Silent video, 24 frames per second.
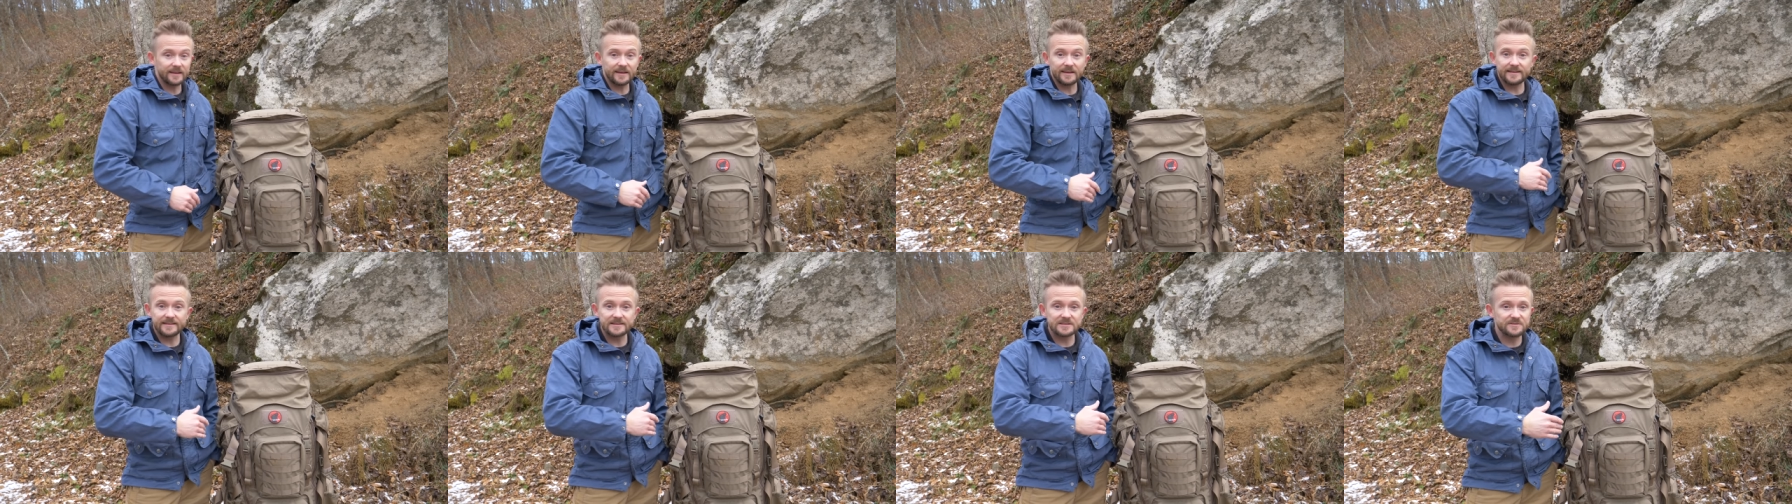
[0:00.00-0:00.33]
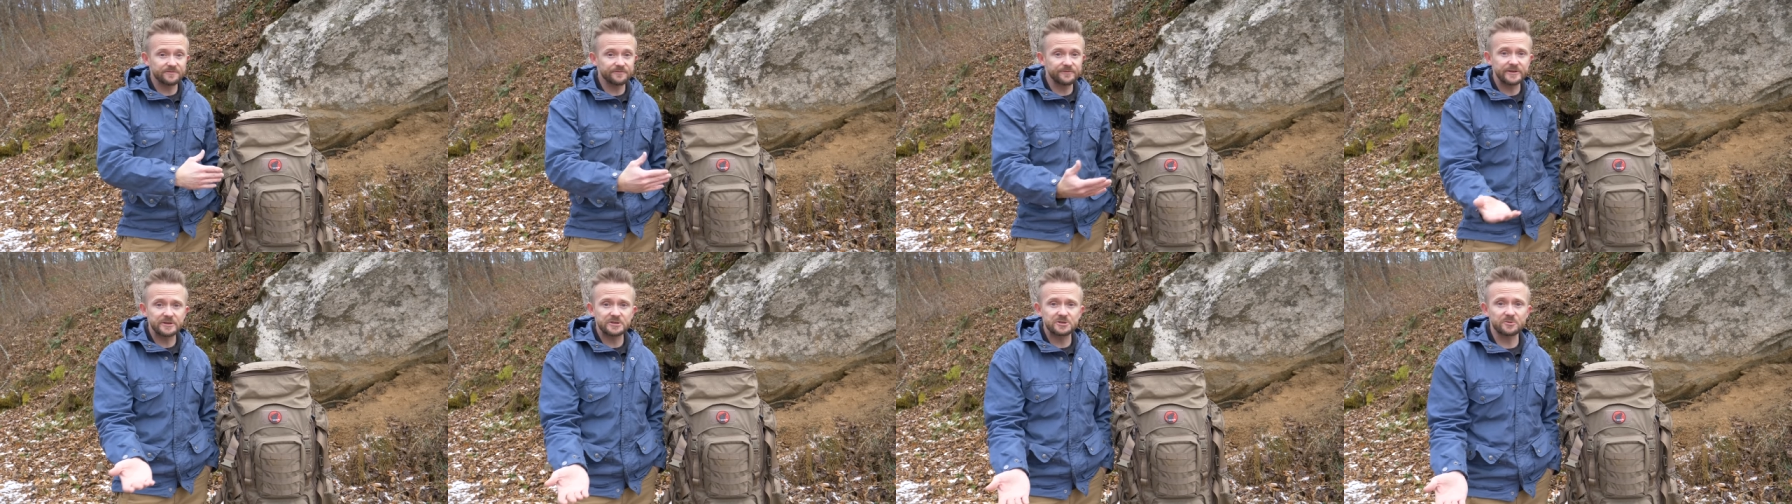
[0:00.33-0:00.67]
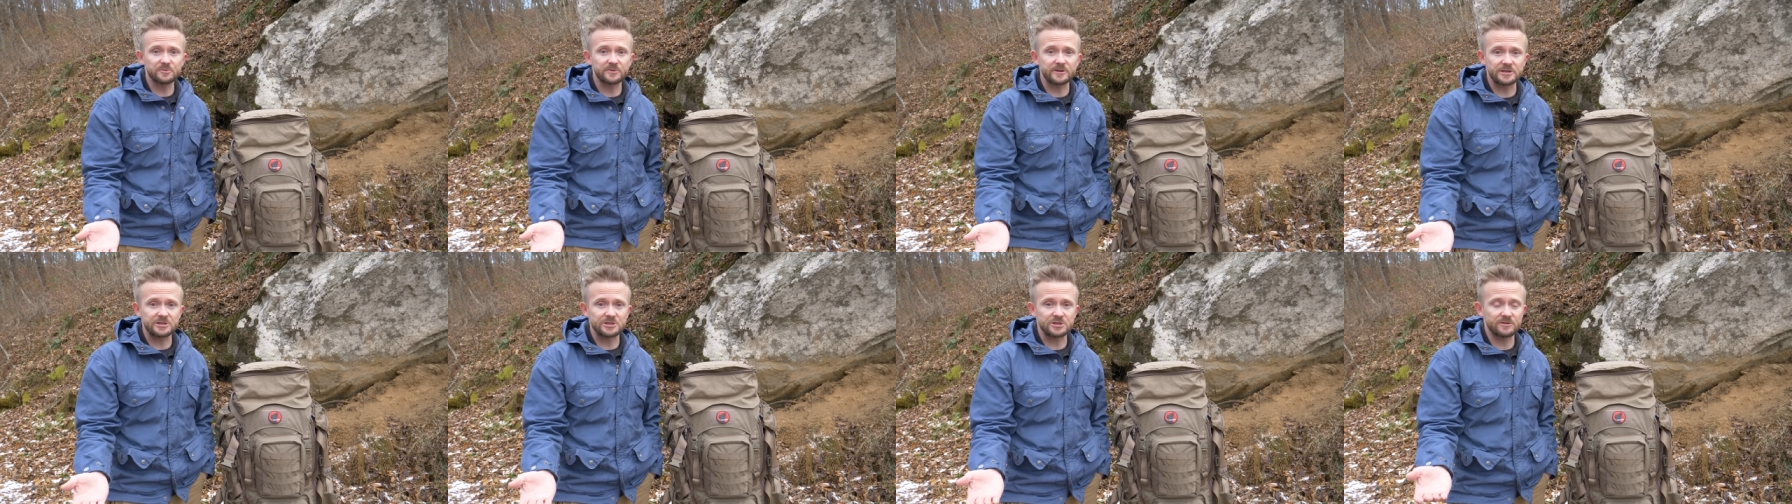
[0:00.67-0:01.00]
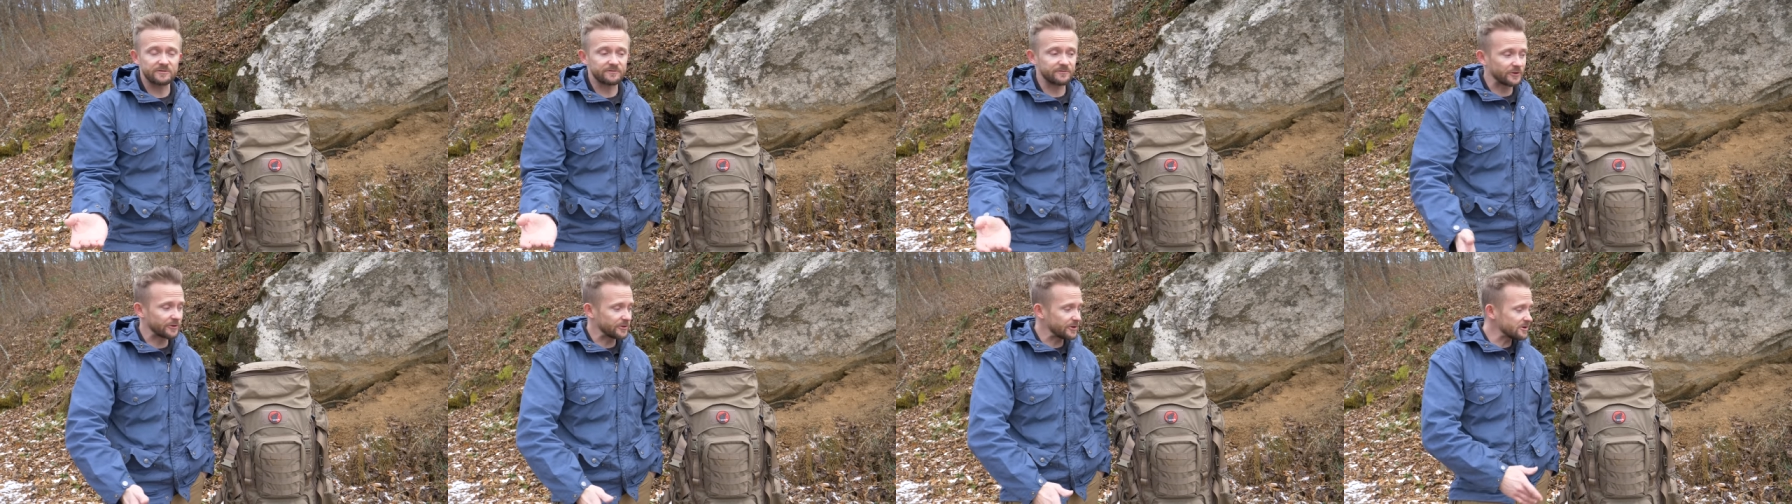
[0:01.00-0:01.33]
It is feature rich
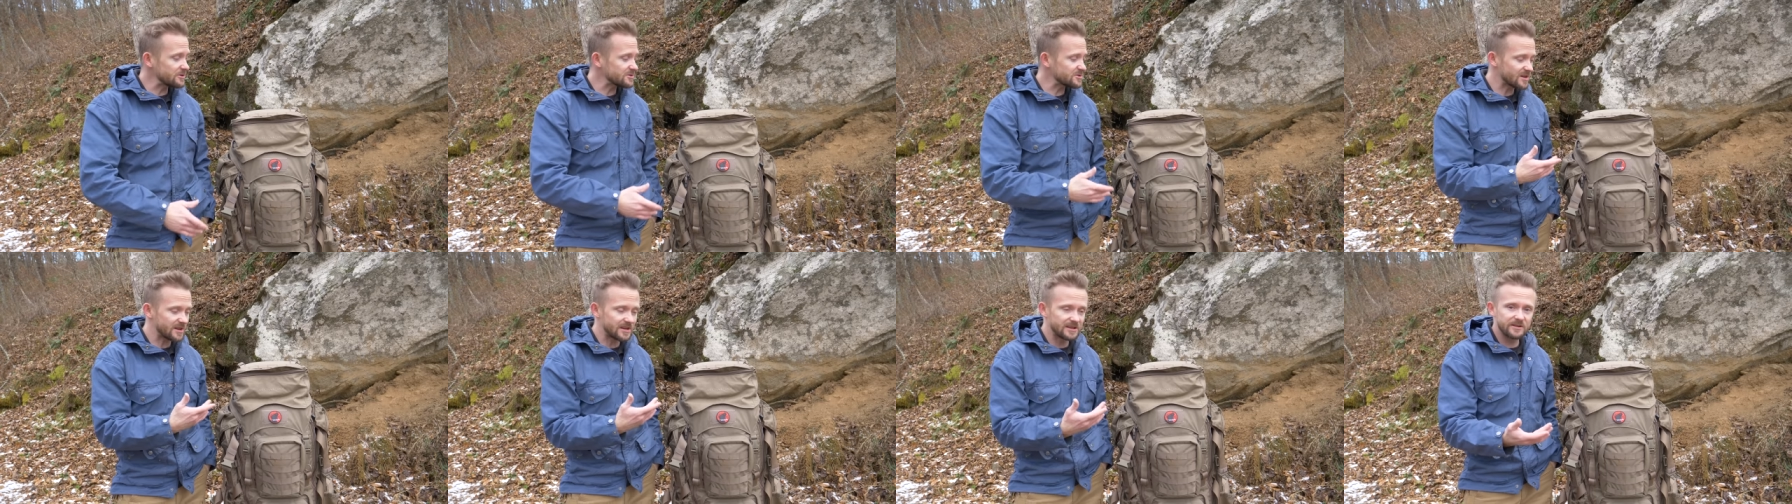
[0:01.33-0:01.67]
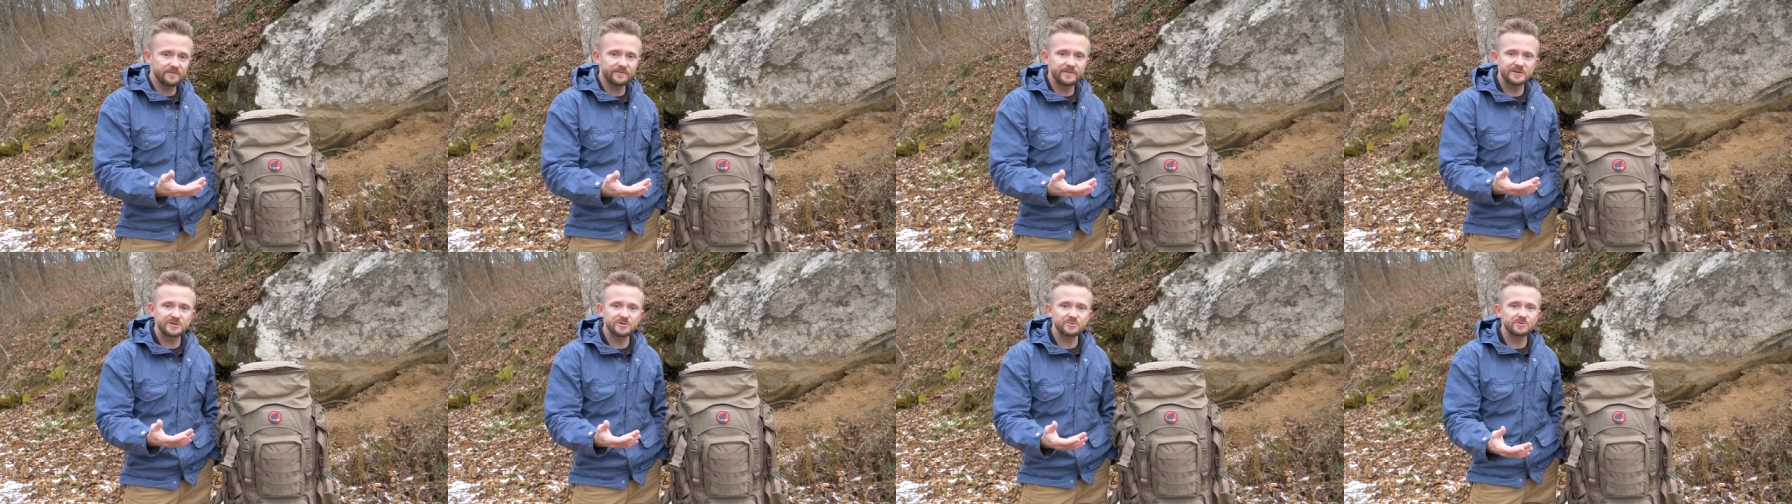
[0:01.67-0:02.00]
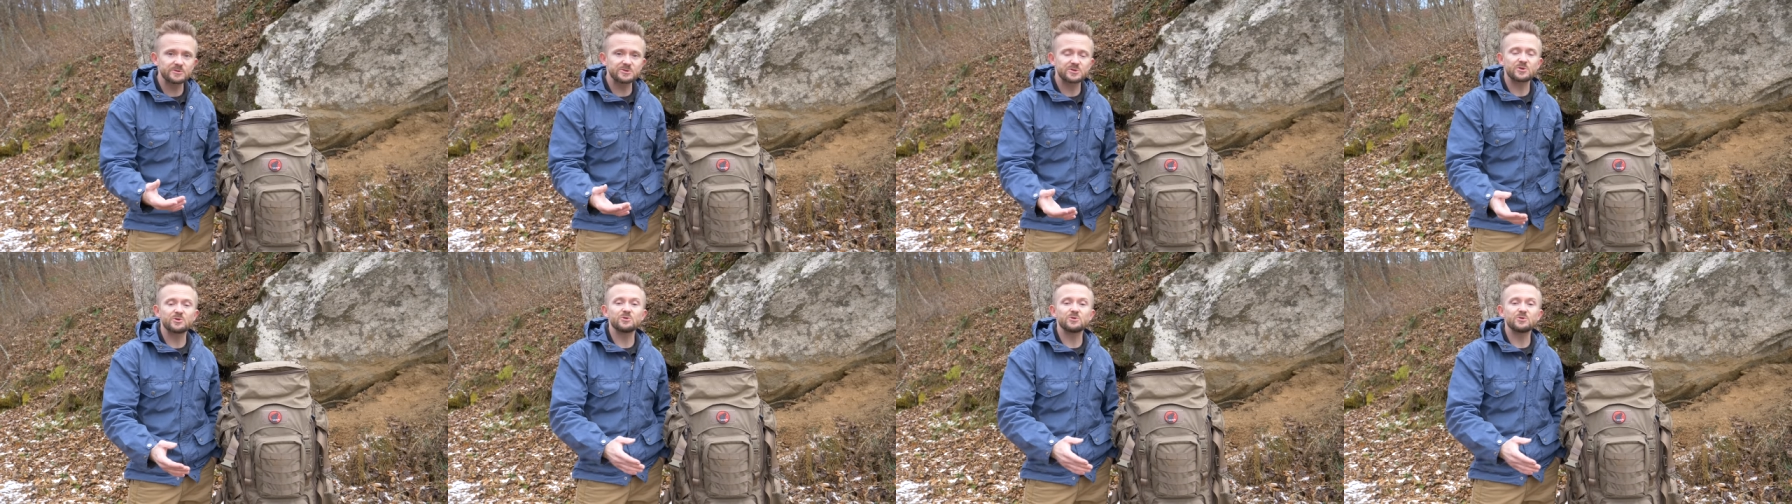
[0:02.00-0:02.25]
for those individuals